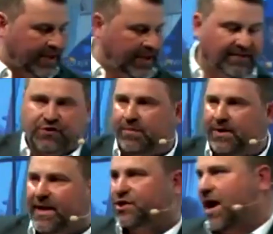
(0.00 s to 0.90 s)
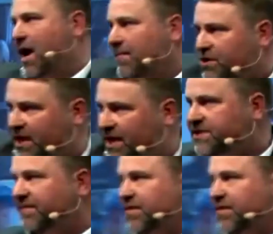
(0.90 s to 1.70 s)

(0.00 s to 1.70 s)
If somebody asks you how much it is, if you